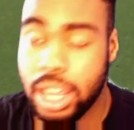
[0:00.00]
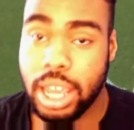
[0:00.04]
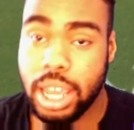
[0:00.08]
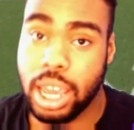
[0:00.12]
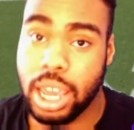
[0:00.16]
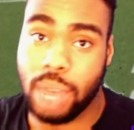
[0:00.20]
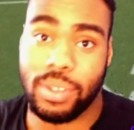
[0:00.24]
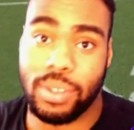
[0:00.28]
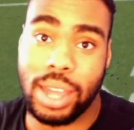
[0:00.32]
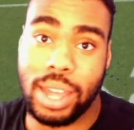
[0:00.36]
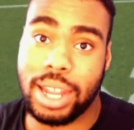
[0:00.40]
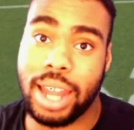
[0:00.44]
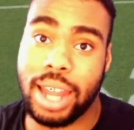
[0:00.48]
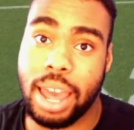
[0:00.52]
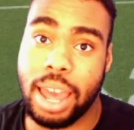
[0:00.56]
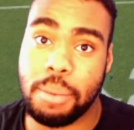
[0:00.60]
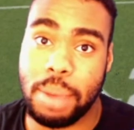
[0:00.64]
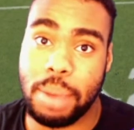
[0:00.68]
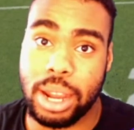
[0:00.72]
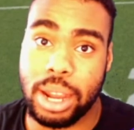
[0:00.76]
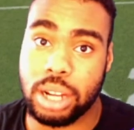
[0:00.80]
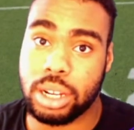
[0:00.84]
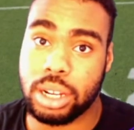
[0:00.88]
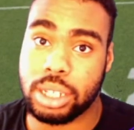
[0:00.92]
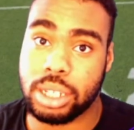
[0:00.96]
If that
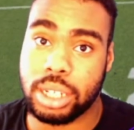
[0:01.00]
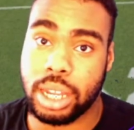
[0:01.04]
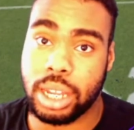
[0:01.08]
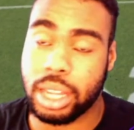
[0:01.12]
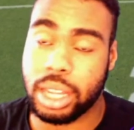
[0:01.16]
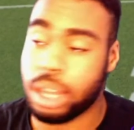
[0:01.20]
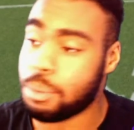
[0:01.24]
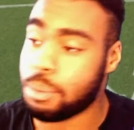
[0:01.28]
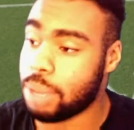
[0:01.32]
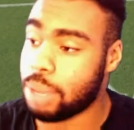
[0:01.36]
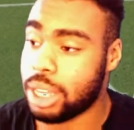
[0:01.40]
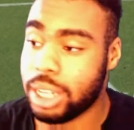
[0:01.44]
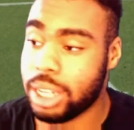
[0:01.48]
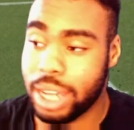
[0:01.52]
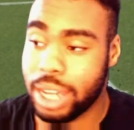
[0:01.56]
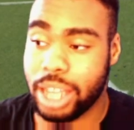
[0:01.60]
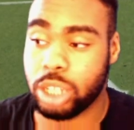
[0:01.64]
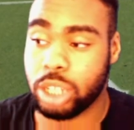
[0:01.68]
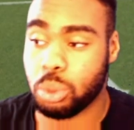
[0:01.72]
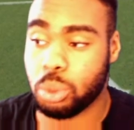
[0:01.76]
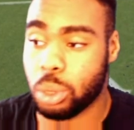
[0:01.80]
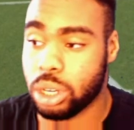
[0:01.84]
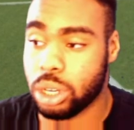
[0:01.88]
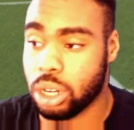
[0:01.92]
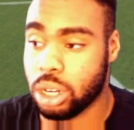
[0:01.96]
linebacker does not come in, that's
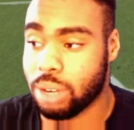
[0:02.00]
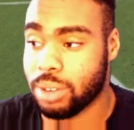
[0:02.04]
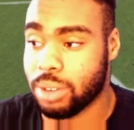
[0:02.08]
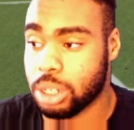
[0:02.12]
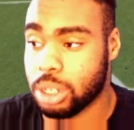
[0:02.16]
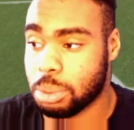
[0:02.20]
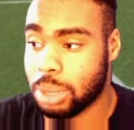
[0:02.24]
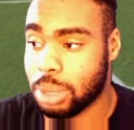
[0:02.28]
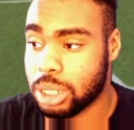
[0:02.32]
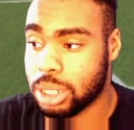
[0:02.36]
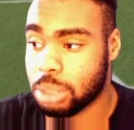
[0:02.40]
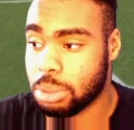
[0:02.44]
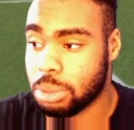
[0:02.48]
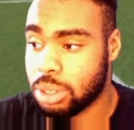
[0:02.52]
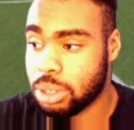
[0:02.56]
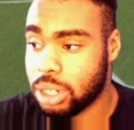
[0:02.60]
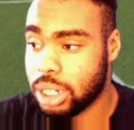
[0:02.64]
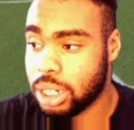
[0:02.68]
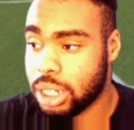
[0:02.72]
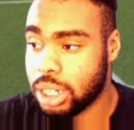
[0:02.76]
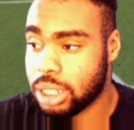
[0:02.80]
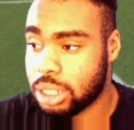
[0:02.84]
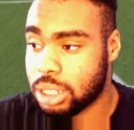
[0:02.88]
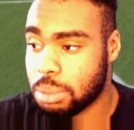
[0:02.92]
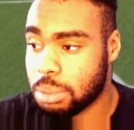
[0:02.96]
where your responsibility
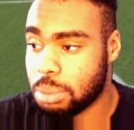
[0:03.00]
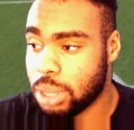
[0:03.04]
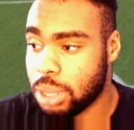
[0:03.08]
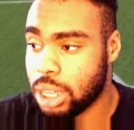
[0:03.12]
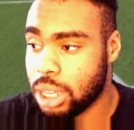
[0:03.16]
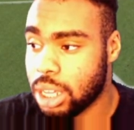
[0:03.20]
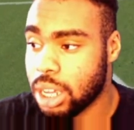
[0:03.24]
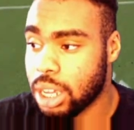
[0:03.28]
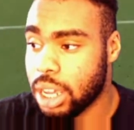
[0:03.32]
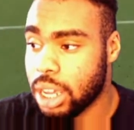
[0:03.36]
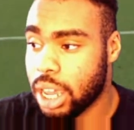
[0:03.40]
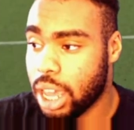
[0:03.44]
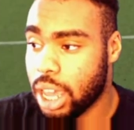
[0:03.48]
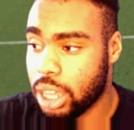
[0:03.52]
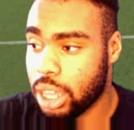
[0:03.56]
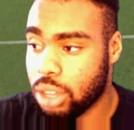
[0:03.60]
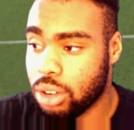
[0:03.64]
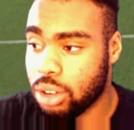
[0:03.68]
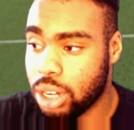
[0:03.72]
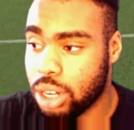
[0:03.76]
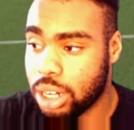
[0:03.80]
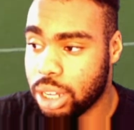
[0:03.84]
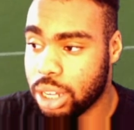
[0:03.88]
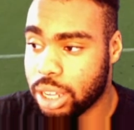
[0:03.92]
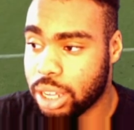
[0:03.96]
needs to be, and you
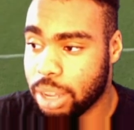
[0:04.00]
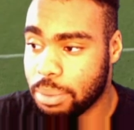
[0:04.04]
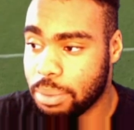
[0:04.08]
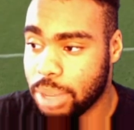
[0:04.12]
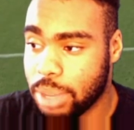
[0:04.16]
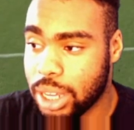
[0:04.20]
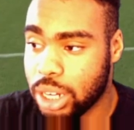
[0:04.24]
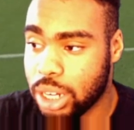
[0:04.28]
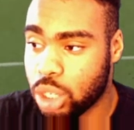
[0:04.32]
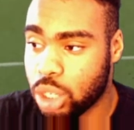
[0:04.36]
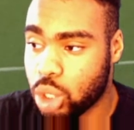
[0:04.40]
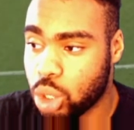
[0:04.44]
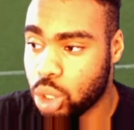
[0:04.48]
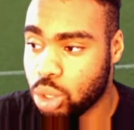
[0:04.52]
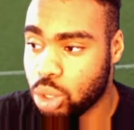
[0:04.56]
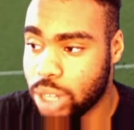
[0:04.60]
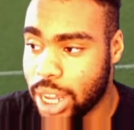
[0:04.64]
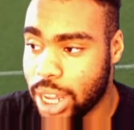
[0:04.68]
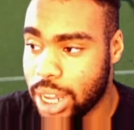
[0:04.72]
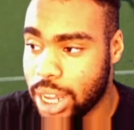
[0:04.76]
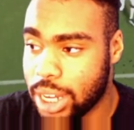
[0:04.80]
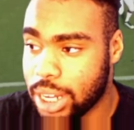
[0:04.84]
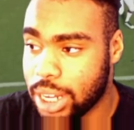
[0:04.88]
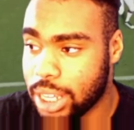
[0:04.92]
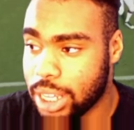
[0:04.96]
need to come in and shoot
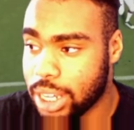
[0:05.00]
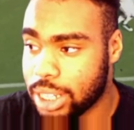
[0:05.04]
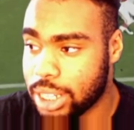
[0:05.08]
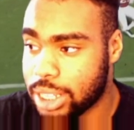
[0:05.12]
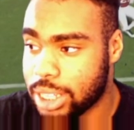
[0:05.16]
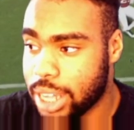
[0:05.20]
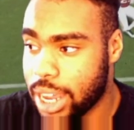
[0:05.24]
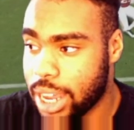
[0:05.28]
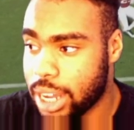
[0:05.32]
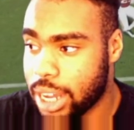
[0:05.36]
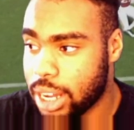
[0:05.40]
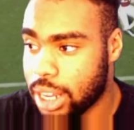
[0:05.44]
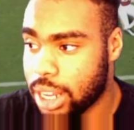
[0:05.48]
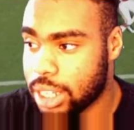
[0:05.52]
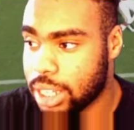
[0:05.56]
that in the inside.